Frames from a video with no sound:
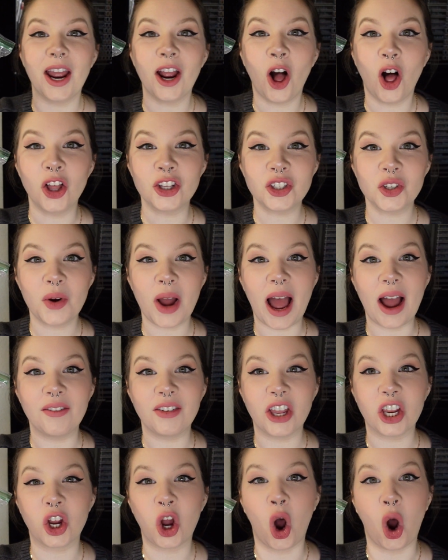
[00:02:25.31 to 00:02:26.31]
I also have
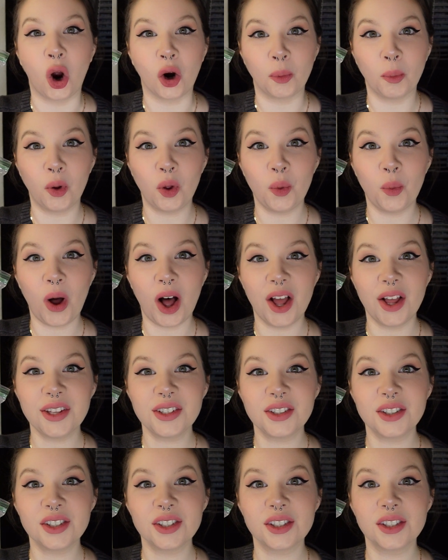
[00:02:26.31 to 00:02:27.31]
like caramel
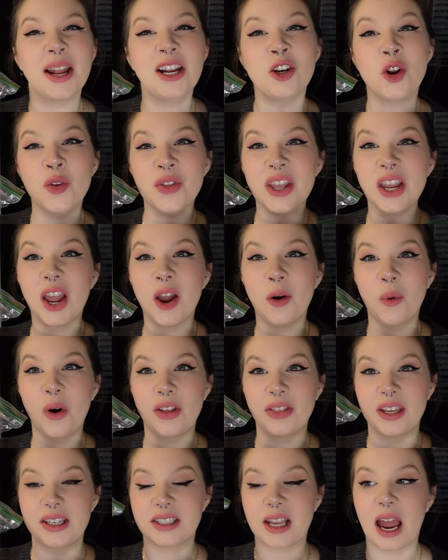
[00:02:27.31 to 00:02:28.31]
ones, but I don't think I
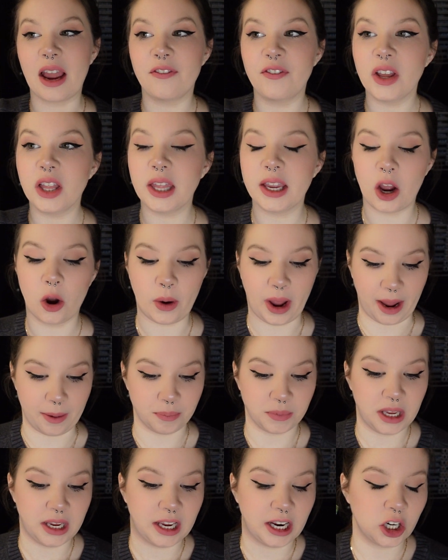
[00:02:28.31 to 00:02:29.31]
want these. I feel like, okay,
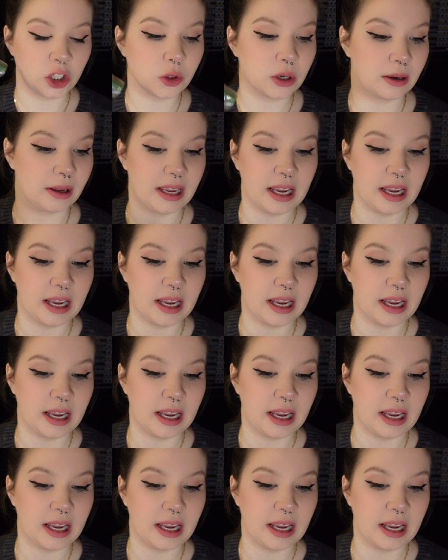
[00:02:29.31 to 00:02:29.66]
here's what,